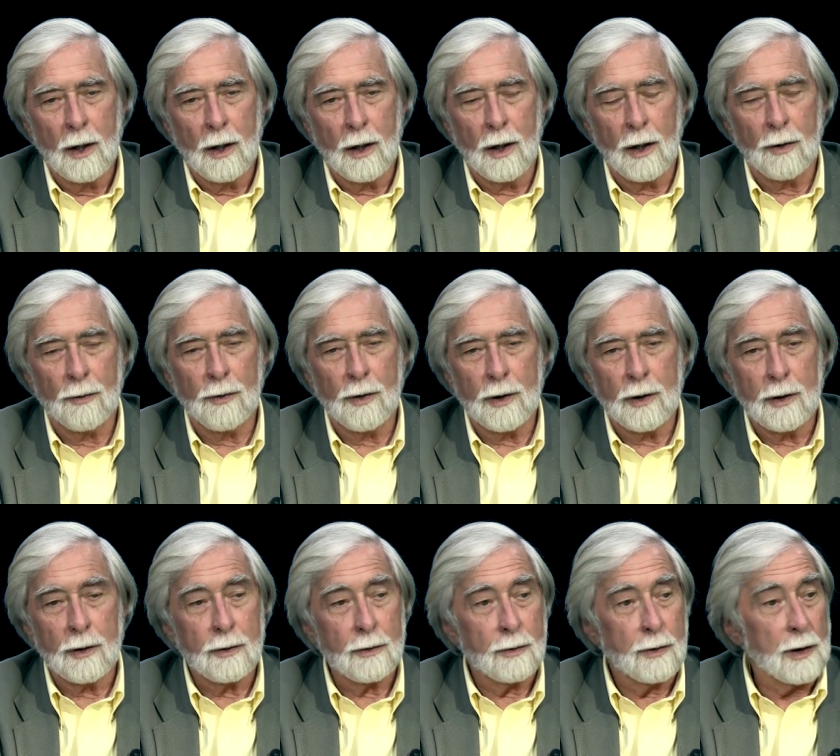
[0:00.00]
uh,
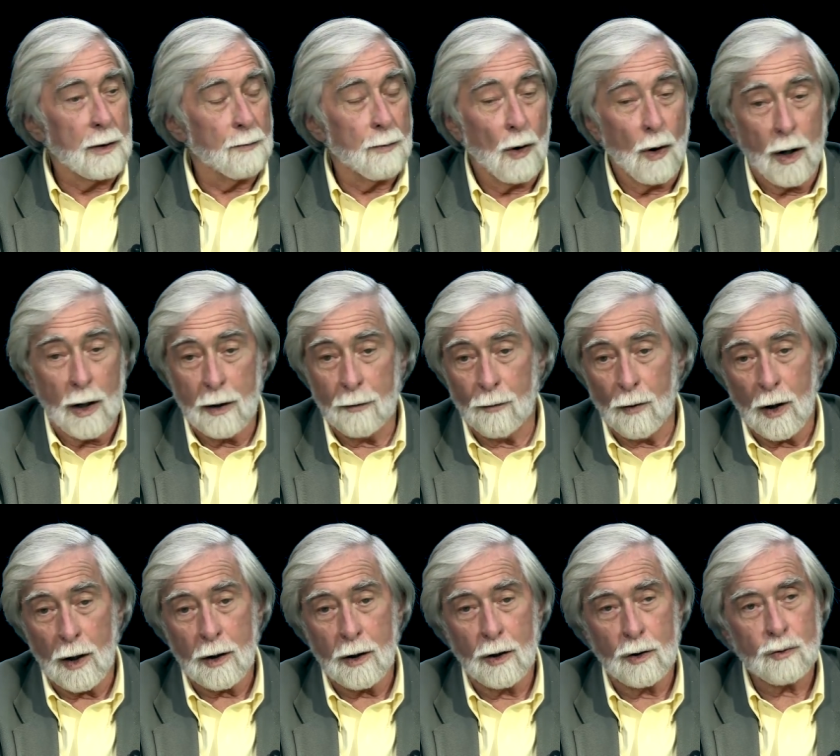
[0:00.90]
the the part of
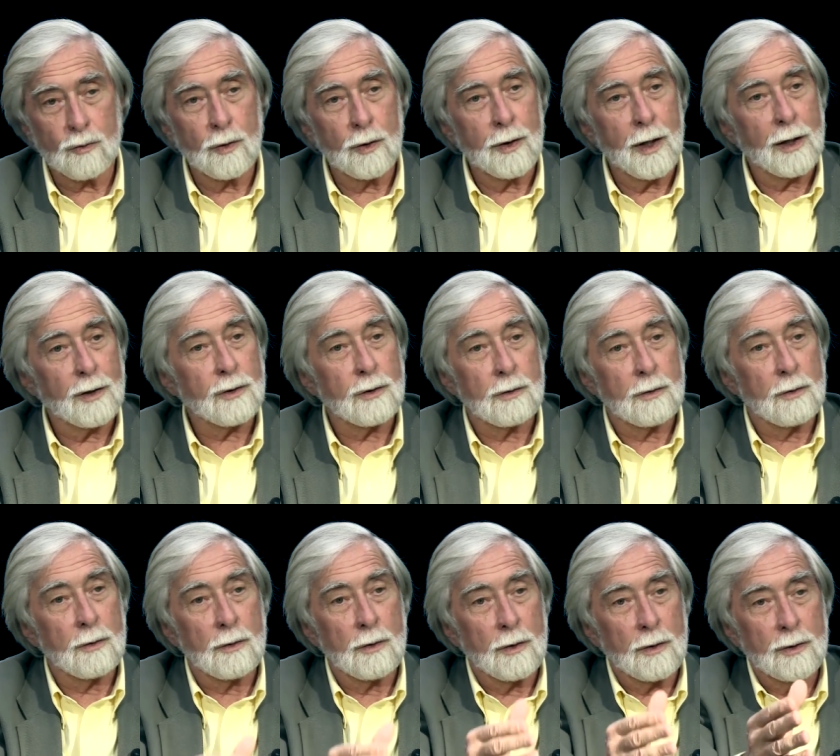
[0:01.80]
our country that
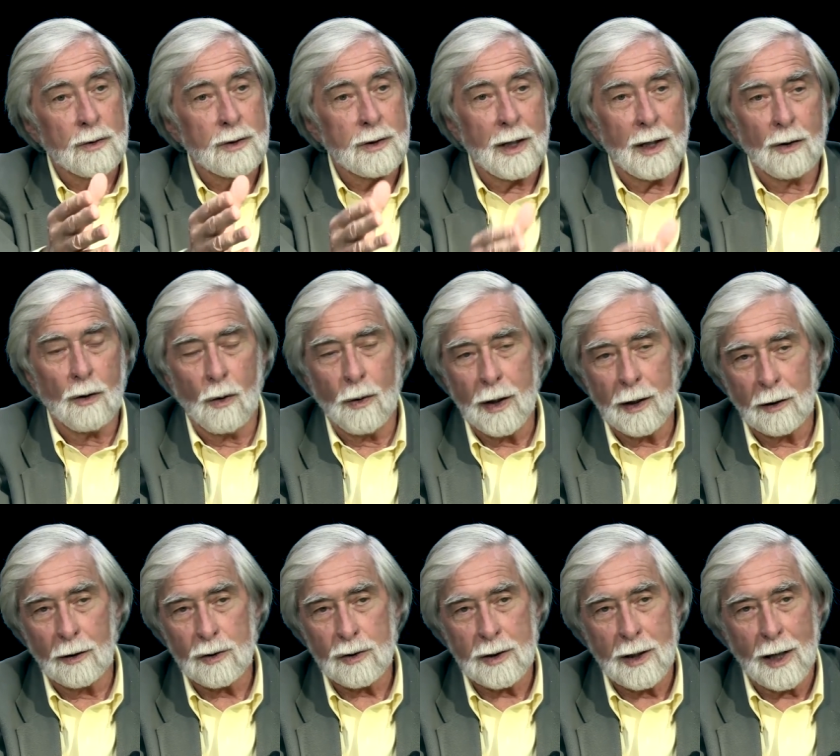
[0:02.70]
said, "Oh,
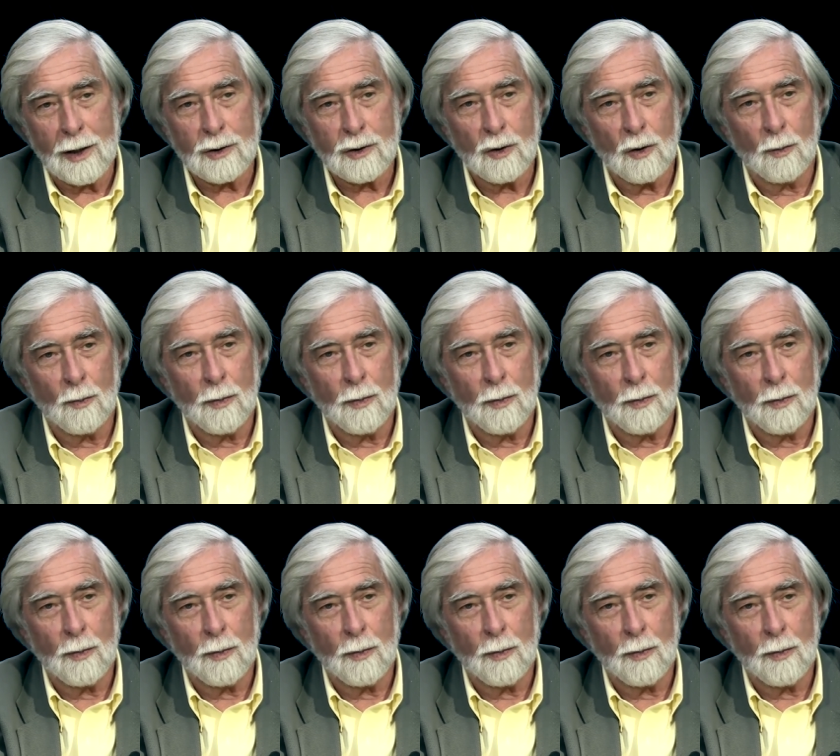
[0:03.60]
Hitler's not so